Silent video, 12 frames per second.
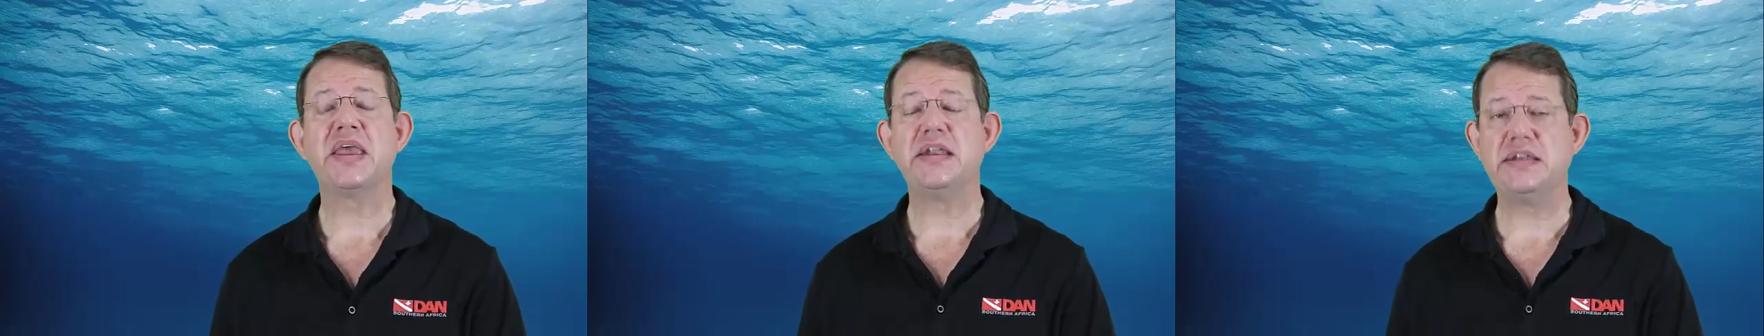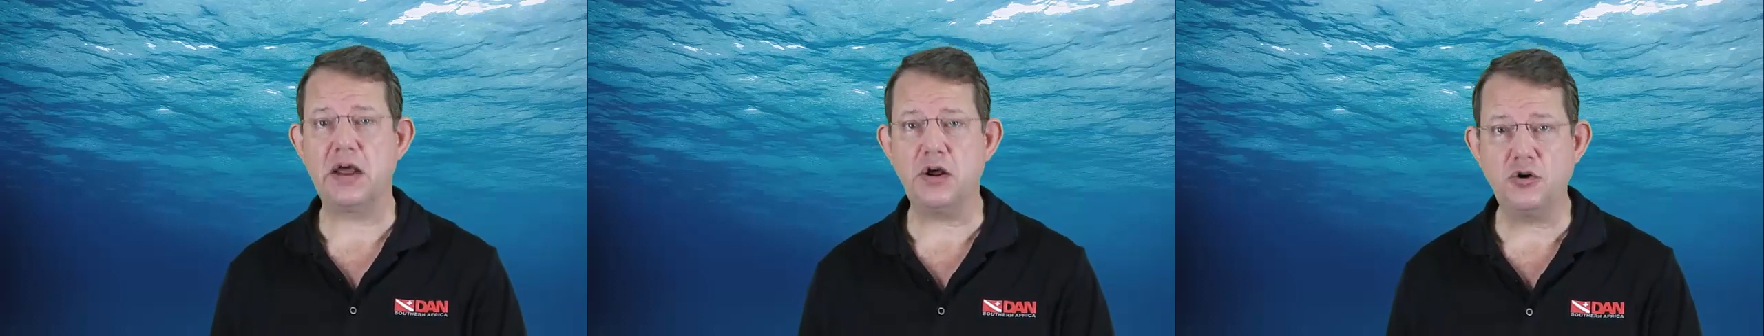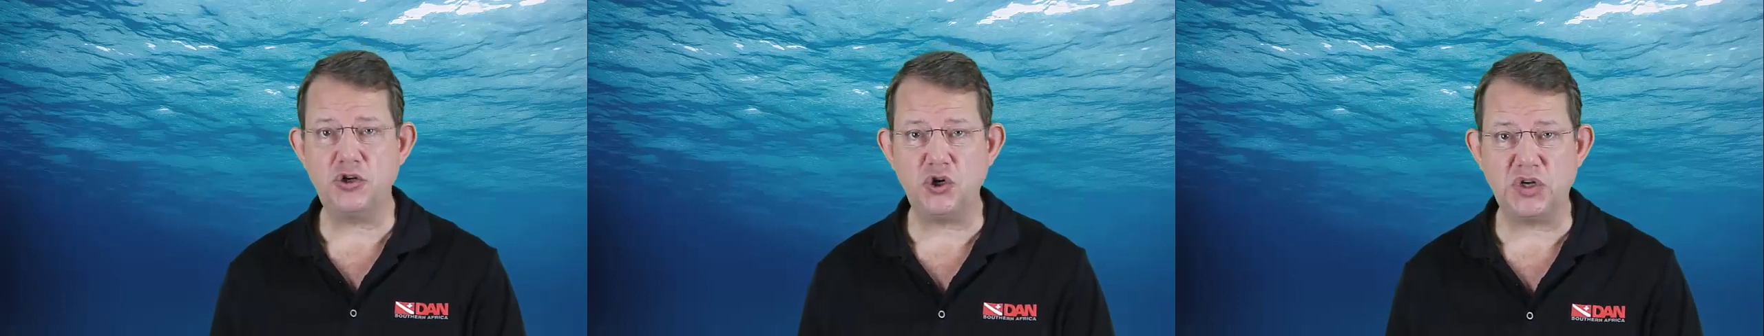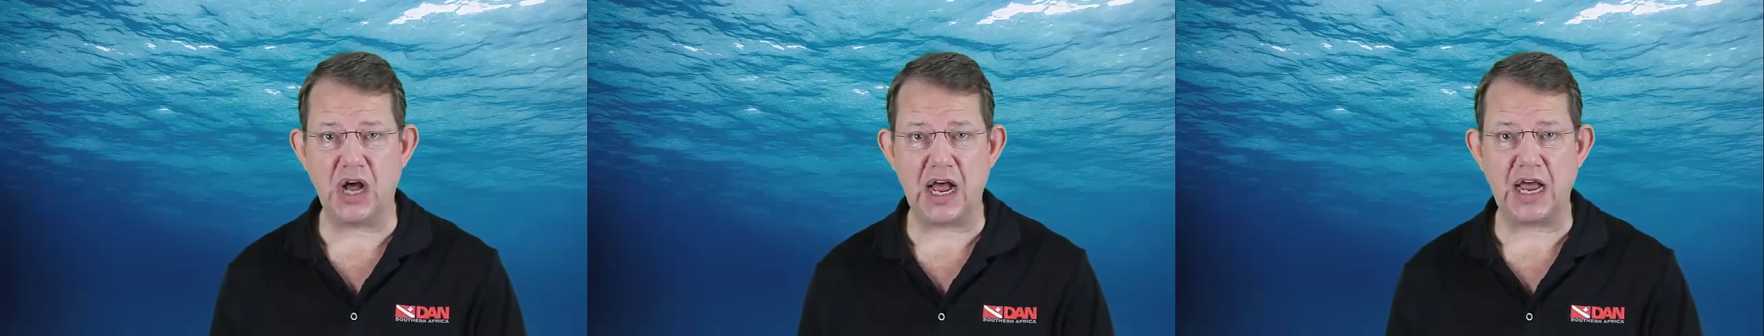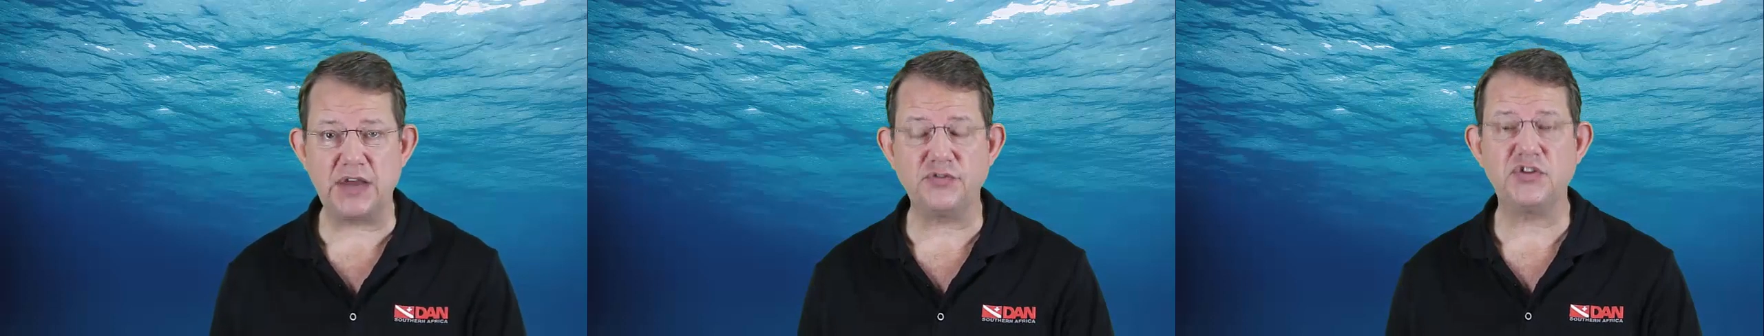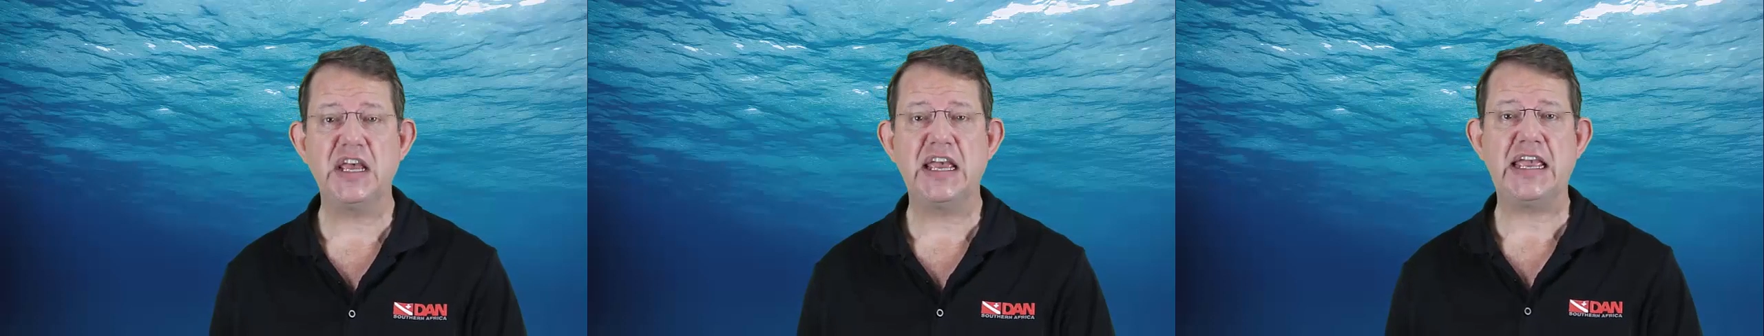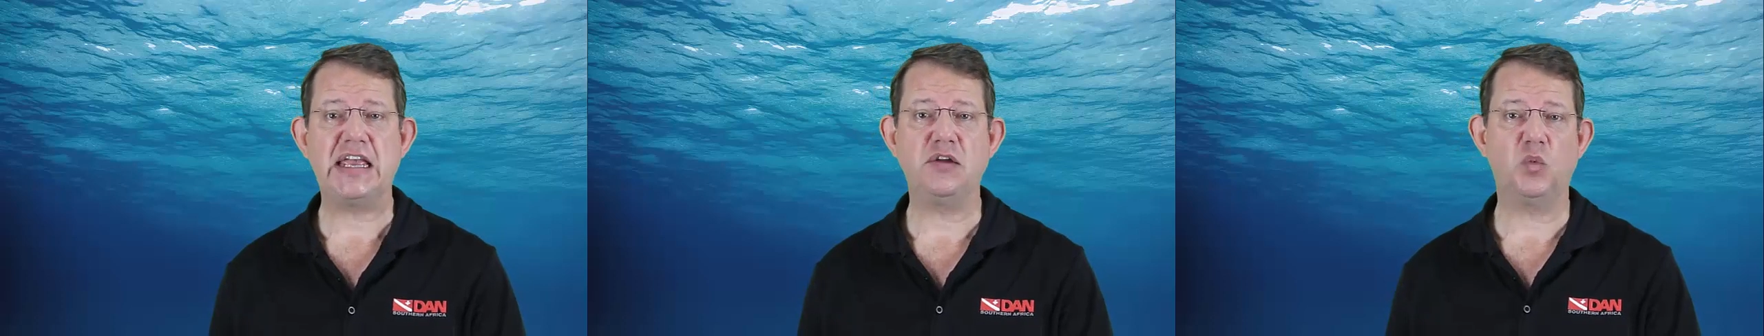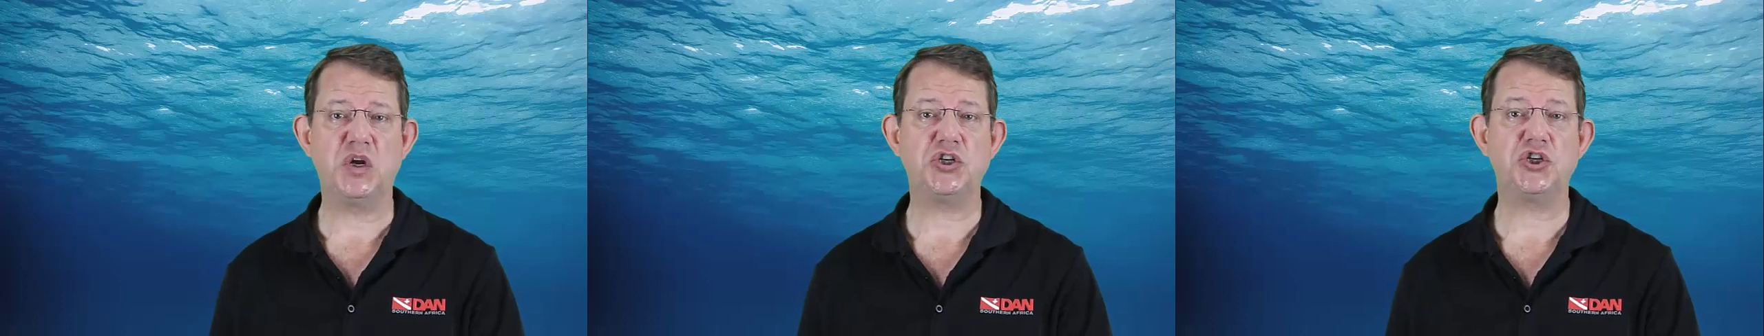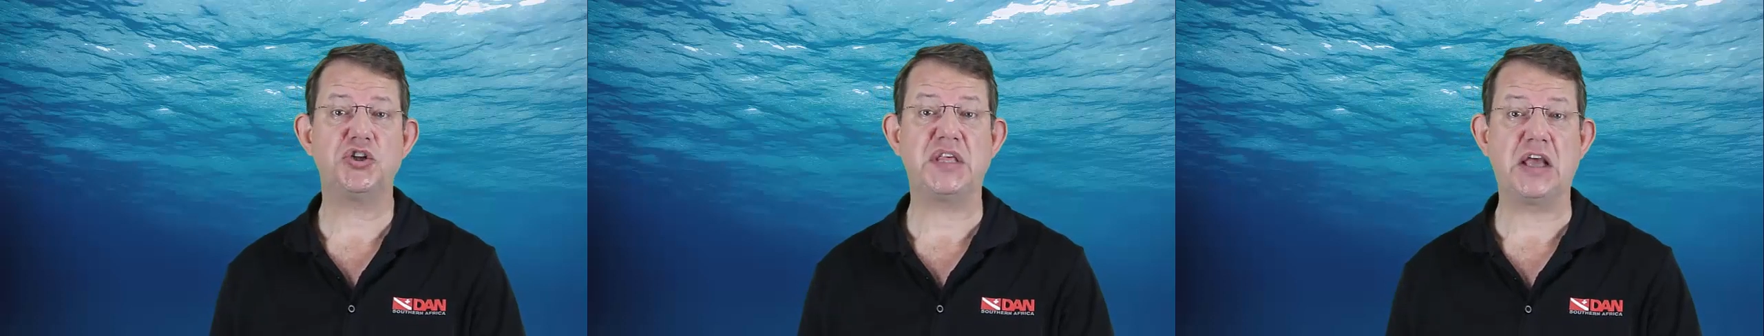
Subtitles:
Don't do dives in which the